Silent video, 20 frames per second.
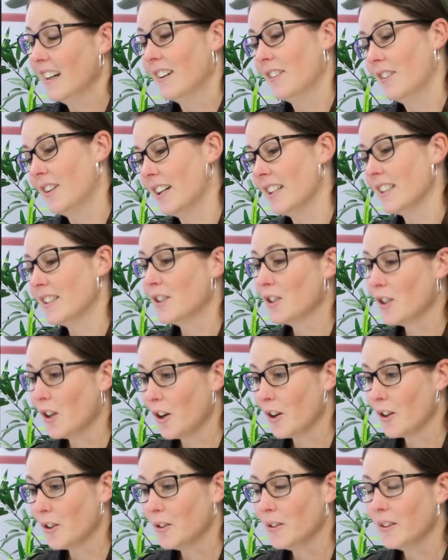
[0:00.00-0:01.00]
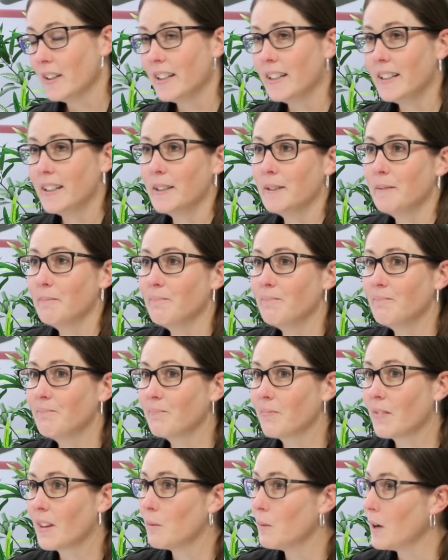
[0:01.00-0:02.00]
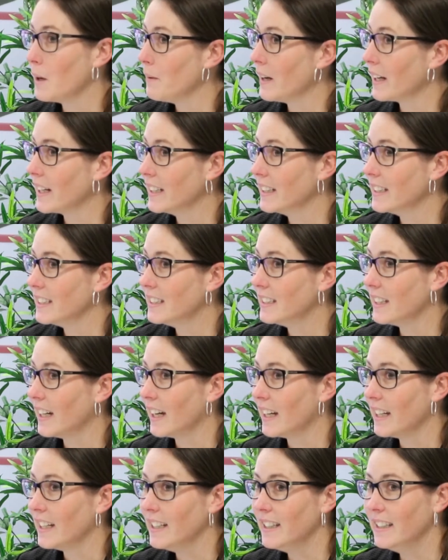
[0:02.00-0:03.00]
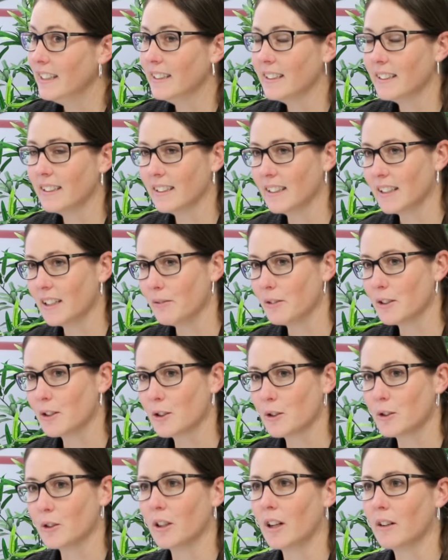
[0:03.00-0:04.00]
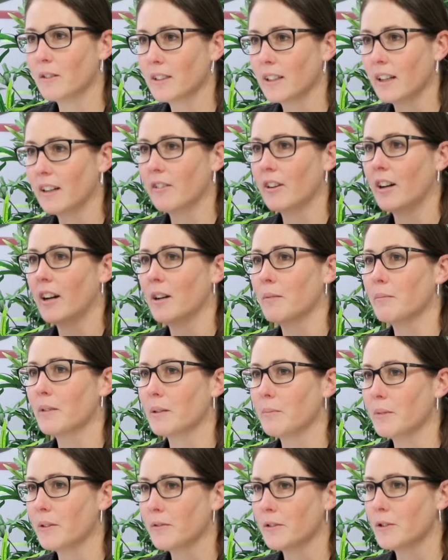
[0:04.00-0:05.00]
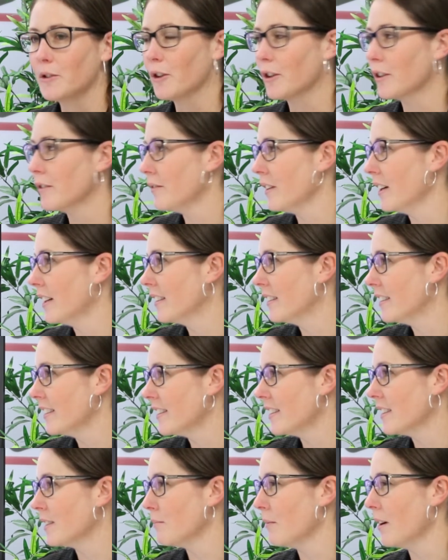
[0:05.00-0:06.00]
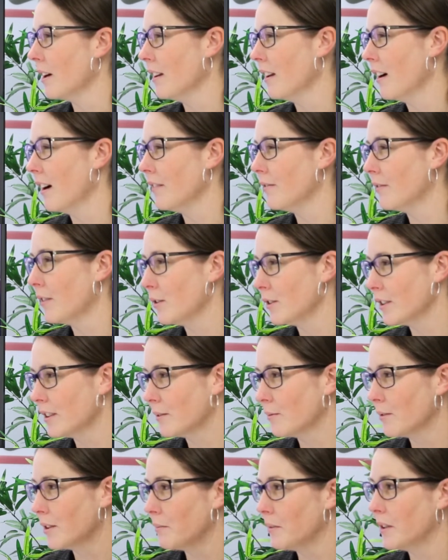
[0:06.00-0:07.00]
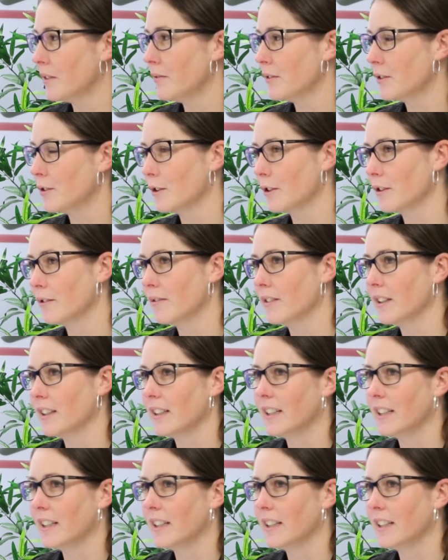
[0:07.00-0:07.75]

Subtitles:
Right, so way back in the day, leaving school, I was like, right, I'm going to be a photographer. This is my life. I just want to be a photographer.